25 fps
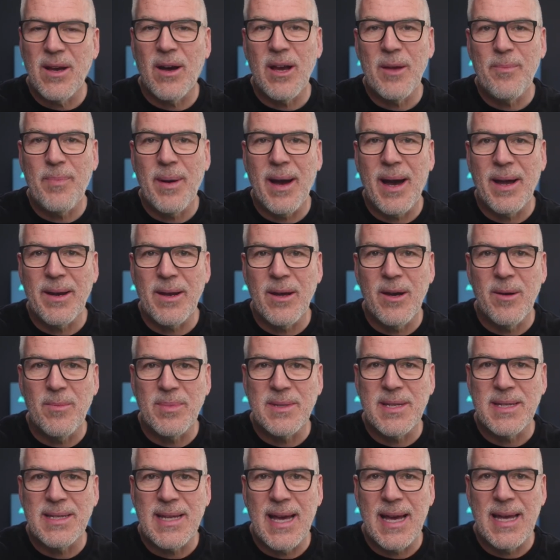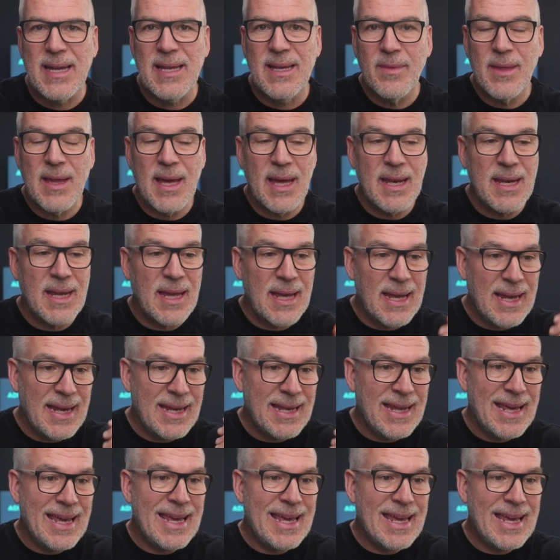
iPad up to date, then in